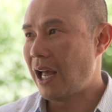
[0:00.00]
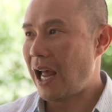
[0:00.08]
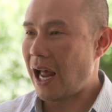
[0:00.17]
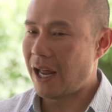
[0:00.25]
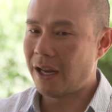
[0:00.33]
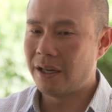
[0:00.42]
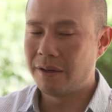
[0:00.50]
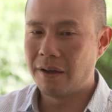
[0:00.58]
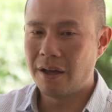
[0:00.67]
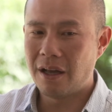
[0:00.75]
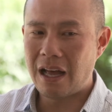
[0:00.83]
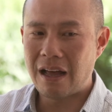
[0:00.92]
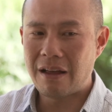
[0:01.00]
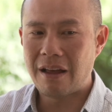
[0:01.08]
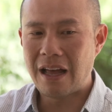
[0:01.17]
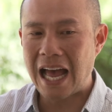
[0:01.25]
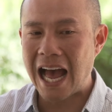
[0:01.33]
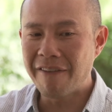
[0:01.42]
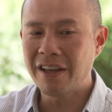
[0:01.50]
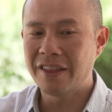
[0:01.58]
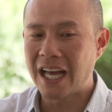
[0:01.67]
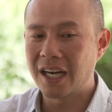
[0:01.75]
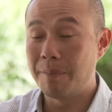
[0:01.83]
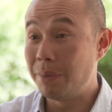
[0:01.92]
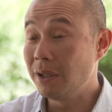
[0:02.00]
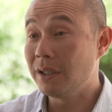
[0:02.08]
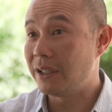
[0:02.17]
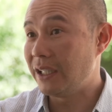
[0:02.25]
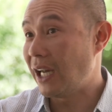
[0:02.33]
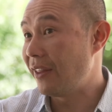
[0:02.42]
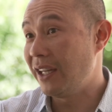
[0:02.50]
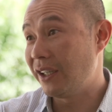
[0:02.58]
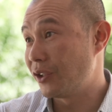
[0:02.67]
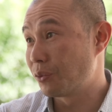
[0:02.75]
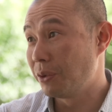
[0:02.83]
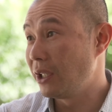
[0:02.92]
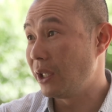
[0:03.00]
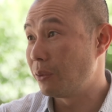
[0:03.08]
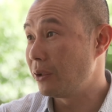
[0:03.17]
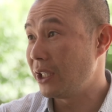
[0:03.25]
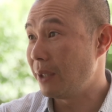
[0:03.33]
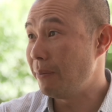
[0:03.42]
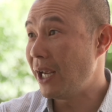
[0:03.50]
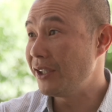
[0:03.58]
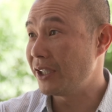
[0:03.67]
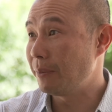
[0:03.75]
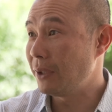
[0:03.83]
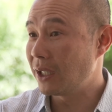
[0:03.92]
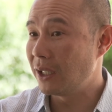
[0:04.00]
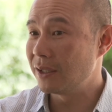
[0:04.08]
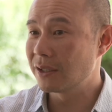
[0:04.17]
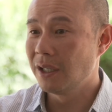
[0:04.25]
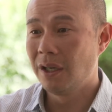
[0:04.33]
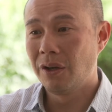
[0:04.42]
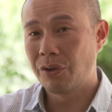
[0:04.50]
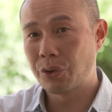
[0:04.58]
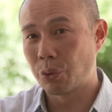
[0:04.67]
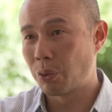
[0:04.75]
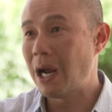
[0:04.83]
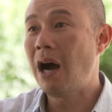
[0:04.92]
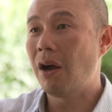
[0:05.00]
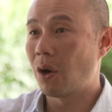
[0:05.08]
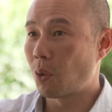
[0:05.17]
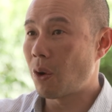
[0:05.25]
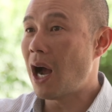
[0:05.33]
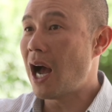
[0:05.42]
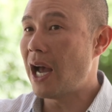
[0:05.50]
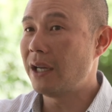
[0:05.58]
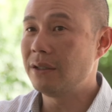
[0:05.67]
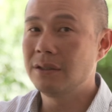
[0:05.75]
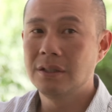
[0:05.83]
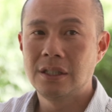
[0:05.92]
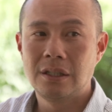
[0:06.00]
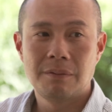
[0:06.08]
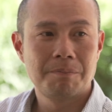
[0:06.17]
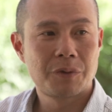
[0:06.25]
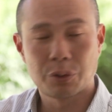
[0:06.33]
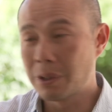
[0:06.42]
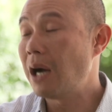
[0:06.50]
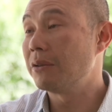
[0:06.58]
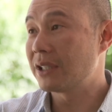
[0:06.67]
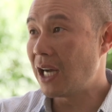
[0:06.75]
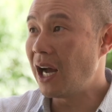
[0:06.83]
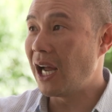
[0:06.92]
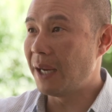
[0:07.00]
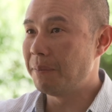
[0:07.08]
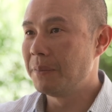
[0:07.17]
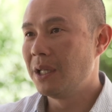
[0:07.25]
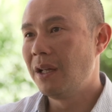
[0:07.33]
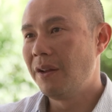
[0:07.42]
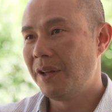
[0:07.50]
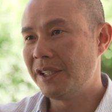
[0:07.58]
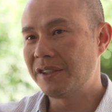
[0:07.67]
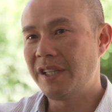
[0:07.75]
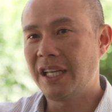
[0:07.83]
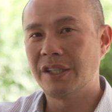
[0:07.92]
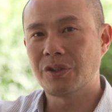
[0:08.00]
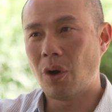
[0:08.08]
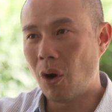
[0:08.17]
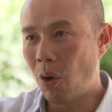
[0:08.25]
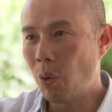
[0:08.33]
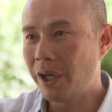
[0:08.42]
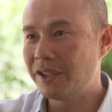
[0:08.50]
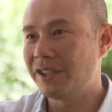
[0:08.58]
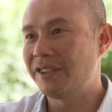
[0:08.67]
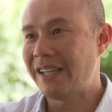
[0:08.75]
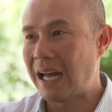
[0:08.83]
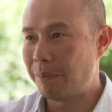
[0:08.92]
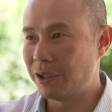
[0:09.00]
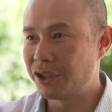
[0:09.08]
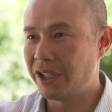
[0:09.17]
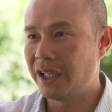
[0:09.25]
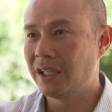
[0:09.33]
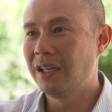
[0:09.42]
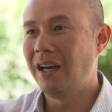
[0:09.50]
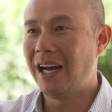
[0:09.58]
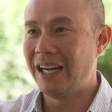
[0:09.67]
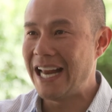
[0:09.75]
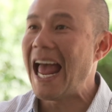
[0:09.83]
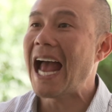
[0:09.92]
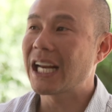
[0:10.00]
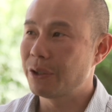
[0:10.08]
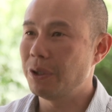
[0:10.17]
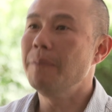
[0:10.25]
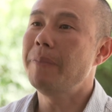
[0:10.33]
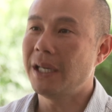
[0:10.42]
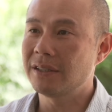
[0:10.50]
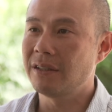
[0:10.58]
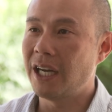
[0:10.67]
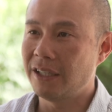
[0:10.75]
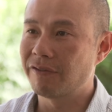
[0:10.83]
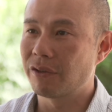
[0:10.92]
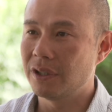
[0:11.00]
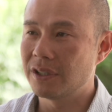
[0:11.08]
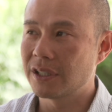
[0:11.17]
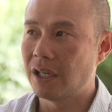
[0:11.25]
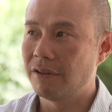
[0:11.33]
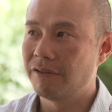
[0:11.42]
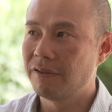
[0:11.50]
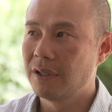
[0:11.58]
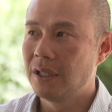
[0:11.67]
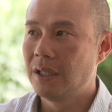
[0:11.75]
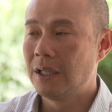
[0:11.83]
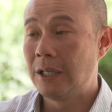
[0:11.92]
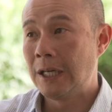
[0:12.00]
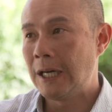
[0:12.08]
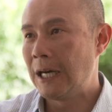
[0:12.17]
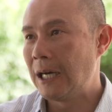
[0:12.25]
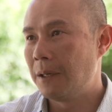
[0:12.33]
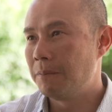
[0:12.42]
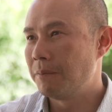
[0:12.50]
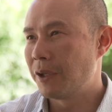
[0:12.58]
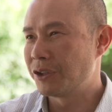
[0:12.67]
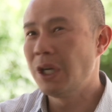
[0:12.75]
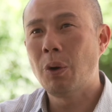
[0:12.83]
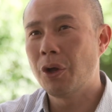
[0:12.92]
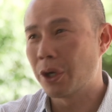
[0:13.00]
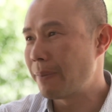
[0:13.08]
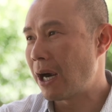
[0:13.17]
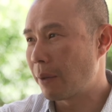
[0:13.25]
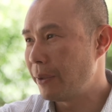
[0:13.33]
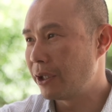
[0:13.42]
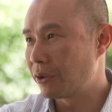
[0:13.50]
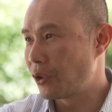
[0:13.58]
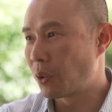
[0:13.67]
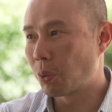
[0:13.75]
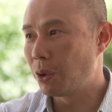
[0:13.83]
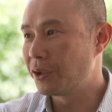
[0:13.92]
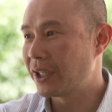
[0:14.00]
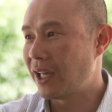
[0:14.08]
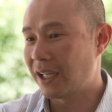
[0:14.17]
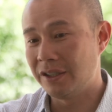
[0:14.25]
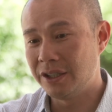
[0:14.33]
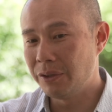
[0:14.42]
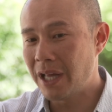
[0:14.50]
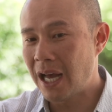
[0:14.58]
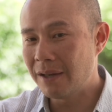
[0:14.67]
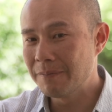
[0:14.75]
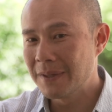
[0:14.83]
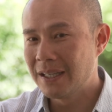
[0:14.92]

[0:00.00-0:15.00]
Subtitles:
And having that ability, I think, is really, really amazing because throughout a ride, throughout time, this thing is always establishing an accurate baseline for itself. There's no other power meter in the world that can do that.